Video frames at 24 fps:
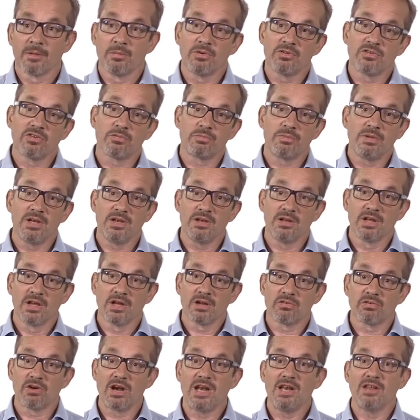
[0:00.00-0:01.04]
which has been
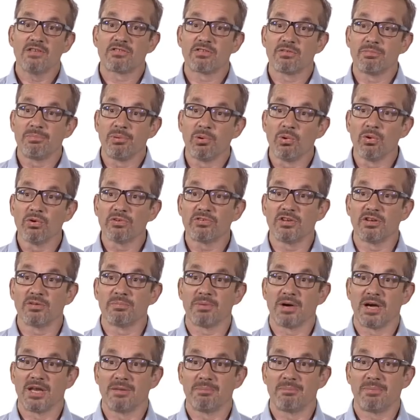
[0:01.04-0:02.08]
greatly supported
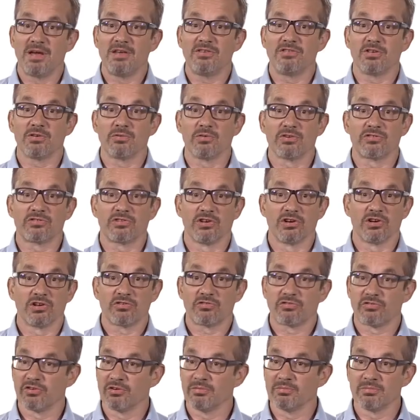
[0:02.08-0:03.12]
by the basic
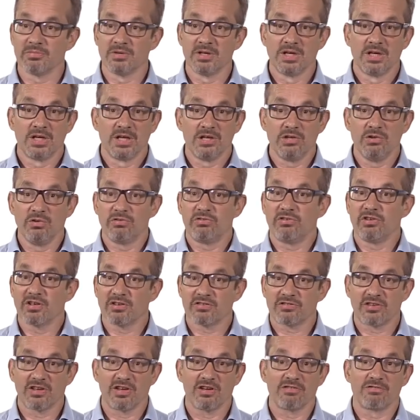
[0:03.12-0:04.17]
research from U C
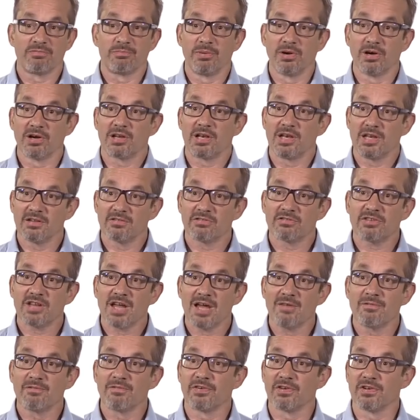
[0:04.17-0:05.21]
S F, Berkeley, and
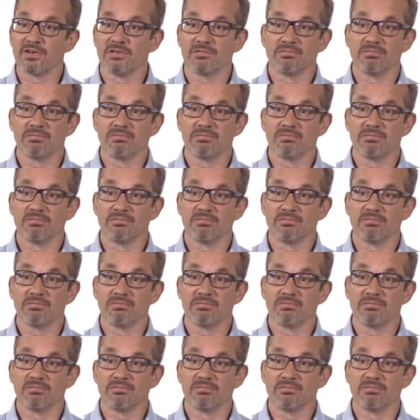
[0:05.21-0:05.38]
Stanford.